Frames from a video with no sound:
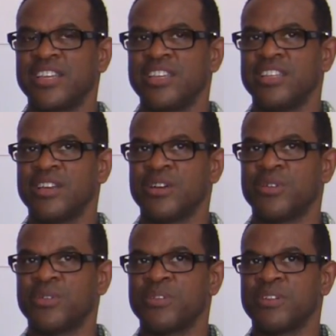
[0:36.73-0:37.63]
you
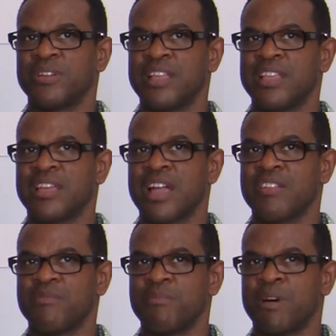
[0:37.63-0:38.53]
know, any kind
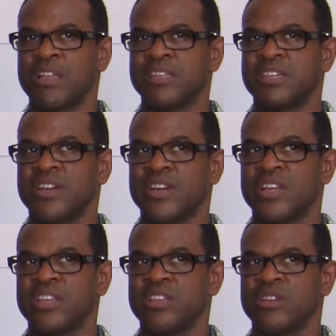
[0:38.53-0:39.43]
of
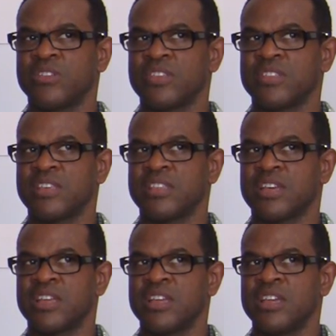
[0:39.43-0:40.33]
monetary, you know, because I think
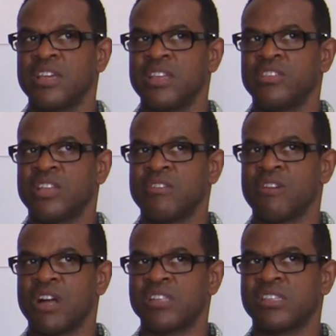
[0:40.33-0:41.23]
that
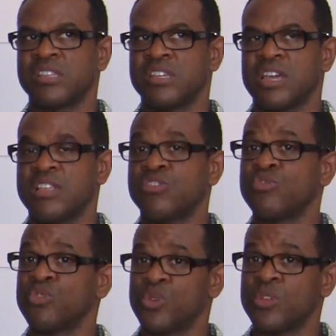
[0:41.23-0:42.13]
generosity at
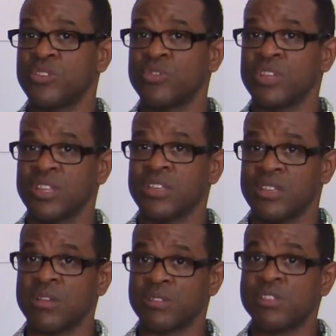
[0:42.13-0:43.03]
its root is really,
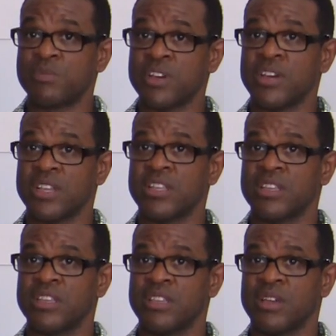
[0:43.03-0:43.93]
you know, spirit,
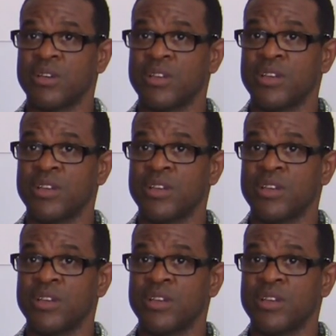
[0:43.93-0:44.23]
you know.